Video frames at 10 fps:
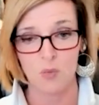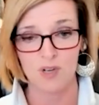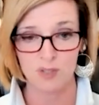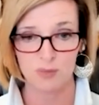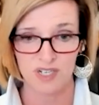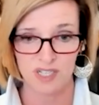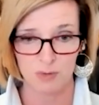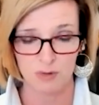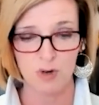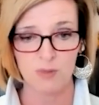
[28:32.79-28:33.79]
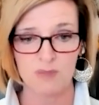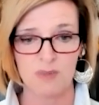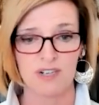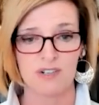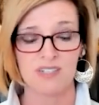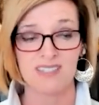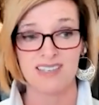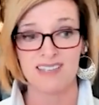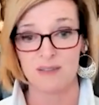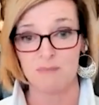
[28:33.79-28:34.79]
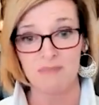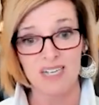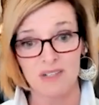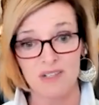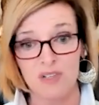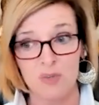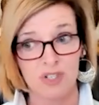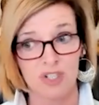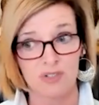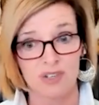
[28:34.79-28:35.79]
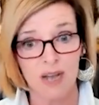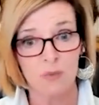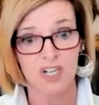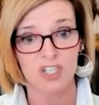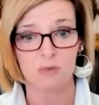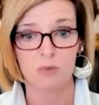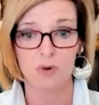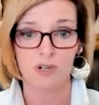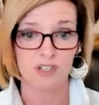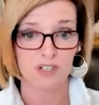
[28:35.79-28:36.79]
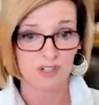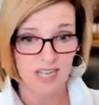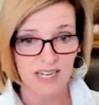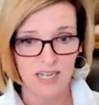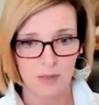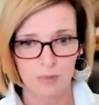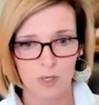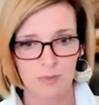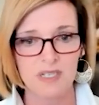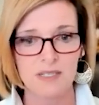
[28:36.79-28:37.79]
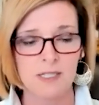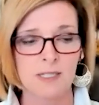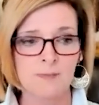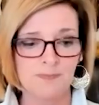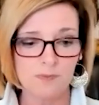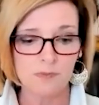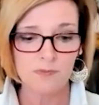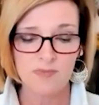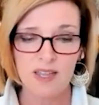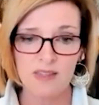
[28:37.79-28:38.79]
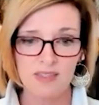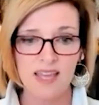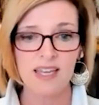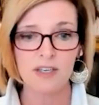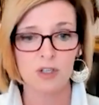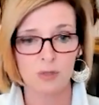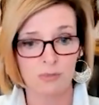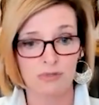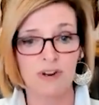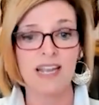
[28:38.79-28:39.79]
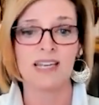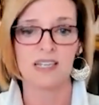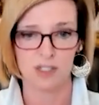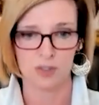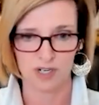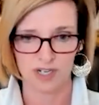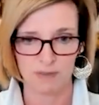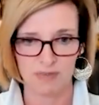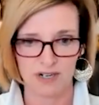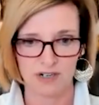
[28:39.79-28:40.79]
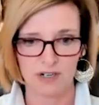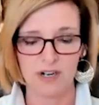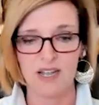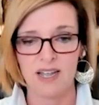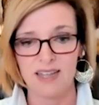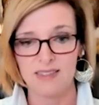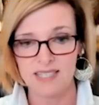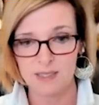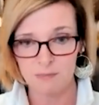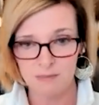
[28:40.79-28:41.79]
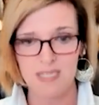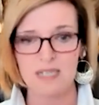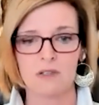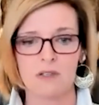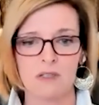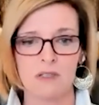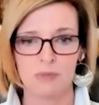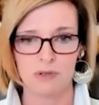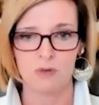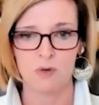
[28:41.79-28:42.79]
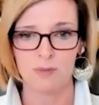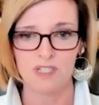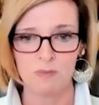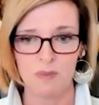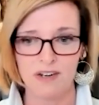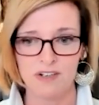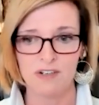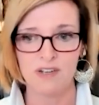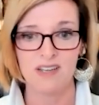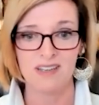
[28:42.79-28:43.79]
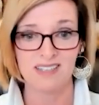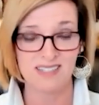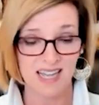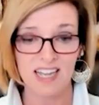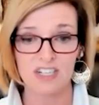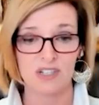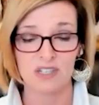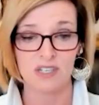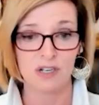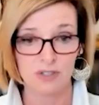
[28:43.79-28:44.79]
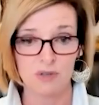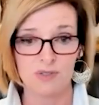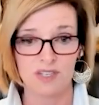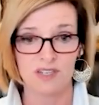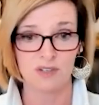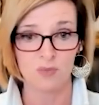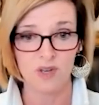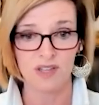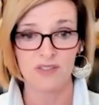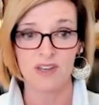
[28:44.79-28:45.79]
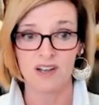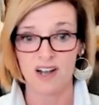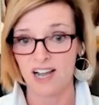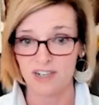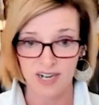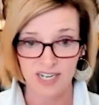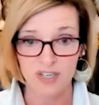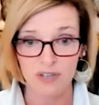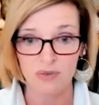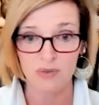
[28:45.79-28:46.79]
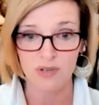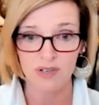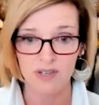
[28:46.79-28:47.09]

When your brain's performance pattern is in the middle, when you're not watching porn and you're getting on purpose, then your brain is working better. And this middle performance pattern is actually associated with higher IQ.